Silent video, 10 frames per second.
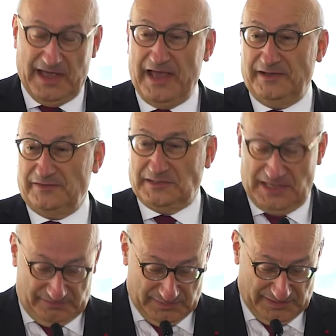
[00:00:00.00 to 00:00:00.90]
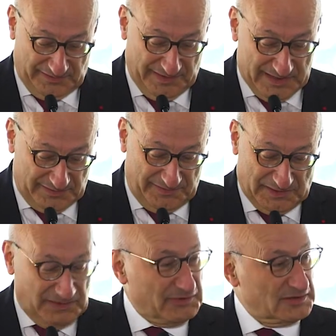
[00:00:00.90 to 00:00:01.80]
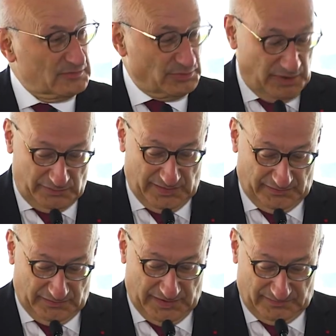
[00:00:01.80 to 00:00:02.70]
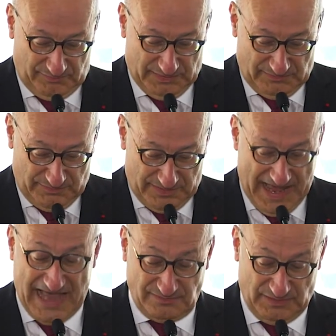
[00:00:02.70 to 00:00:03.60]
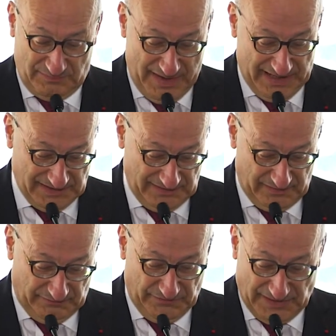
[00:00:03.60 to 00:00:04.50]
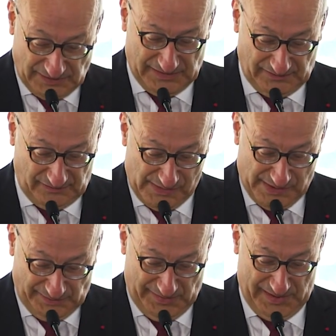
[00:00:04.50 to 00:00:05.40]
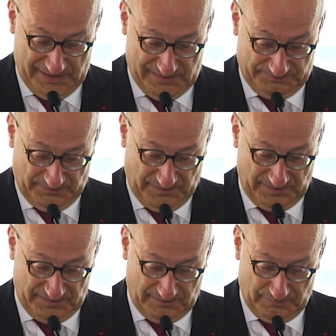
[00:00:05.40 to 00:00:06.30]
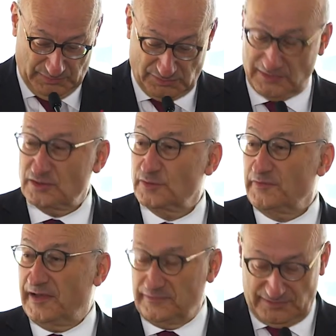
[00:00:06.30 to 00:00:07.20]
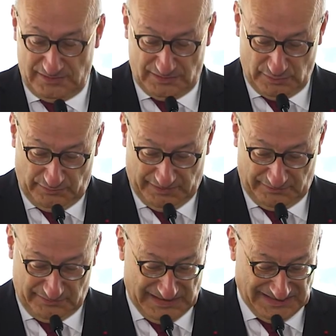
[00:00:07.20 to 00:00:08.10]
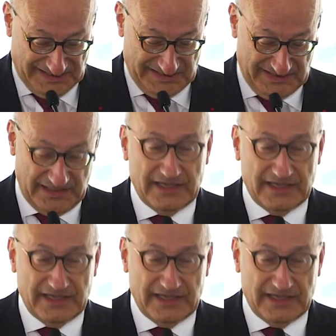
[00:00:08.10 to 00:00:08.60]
As it has been said, significant progress had been made in the fight against malaria between 2000 and 2019.